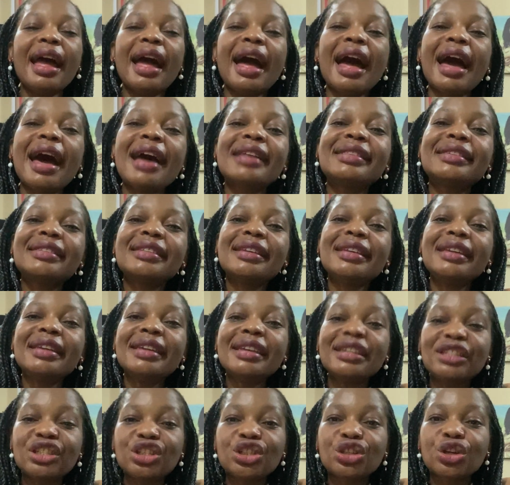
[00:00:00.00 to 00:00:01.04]
at
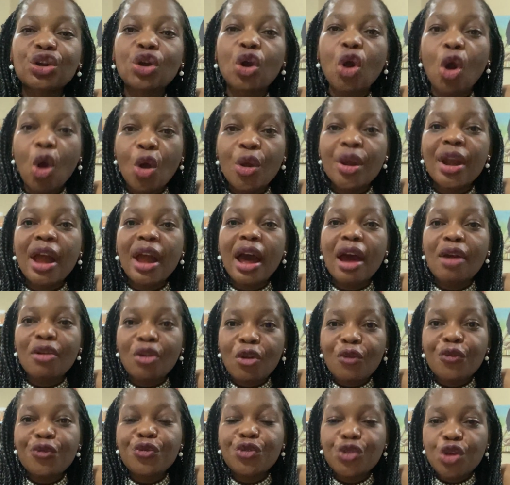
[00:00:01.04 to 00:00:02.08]
each corner
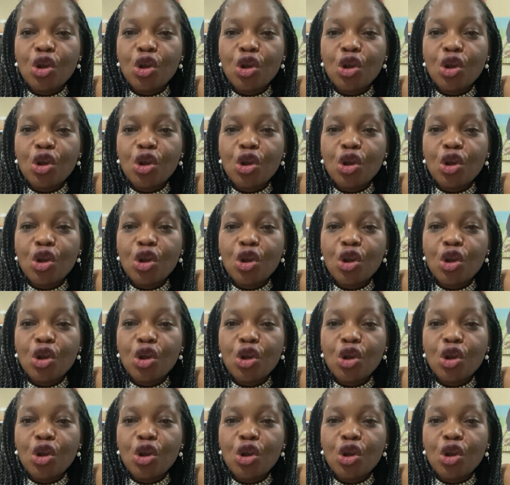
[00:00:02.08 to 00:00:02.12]
of